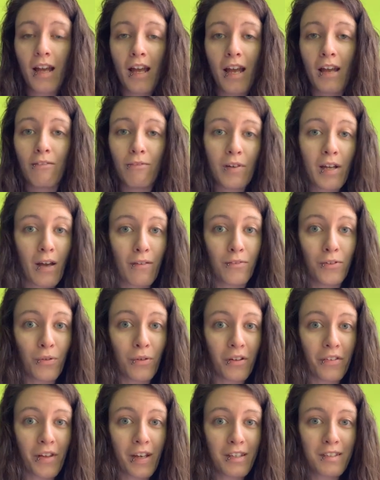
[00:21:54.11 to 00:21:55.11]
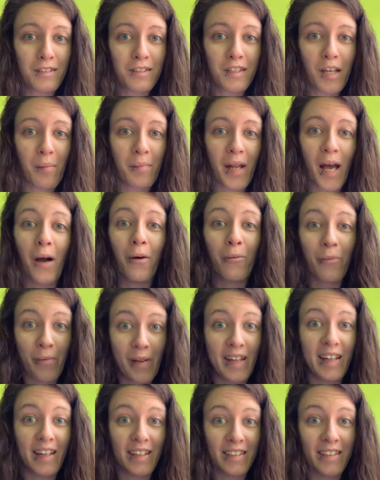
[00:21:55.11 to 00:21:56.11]
If we have new collections coming out, we
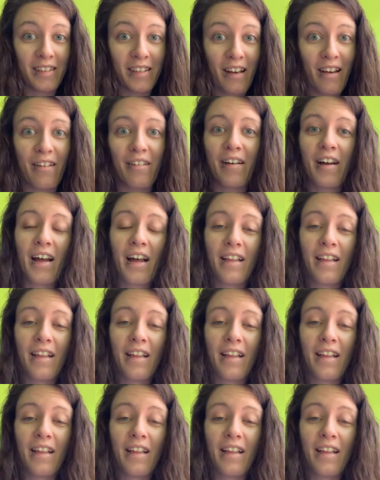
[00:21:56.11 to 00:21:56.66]
need to know.